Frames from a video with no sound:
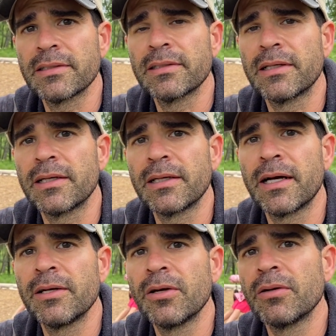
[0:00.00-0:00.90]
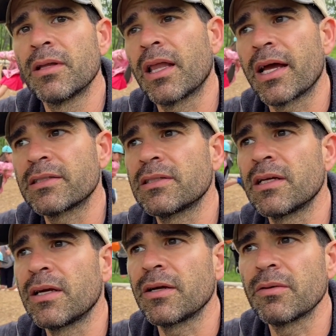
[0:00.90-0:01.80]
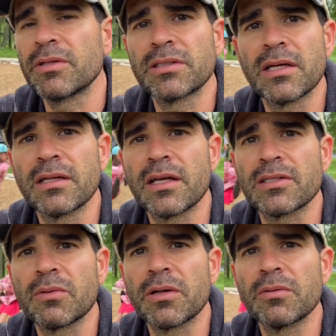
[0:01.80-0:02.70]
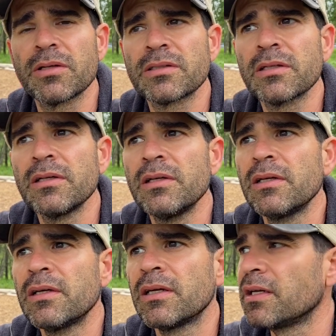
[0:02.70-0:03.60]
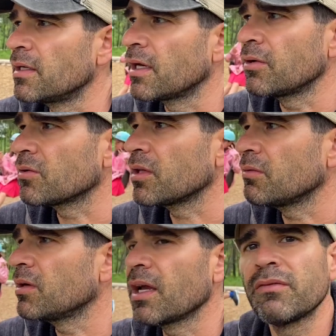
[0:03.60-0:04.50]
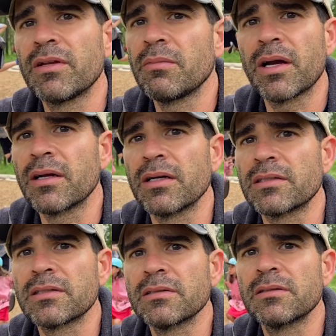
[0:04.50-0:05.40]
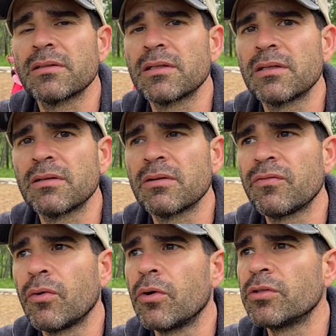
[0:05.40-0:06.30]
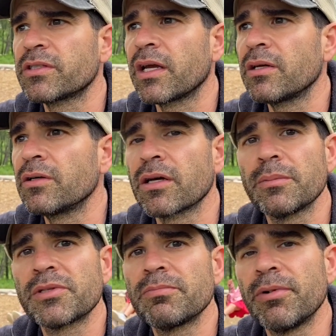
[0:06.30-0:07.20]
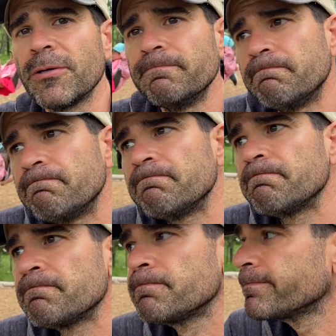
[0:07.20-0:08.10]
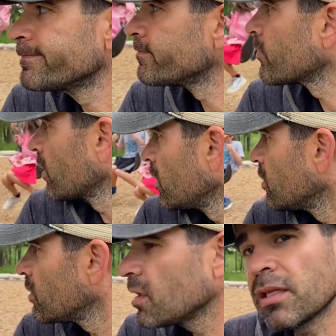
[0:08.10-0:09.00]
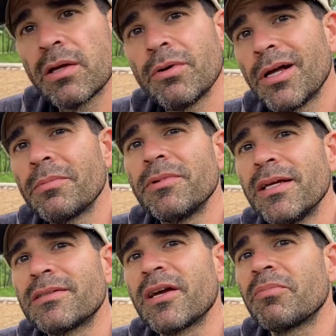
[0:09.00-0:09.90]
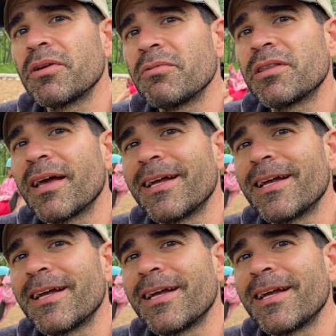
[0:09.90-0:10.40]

I know in the last area we stayed at, that's the way it was. And I don't think we have any by us in the full site hookups, but you think they would update something with that.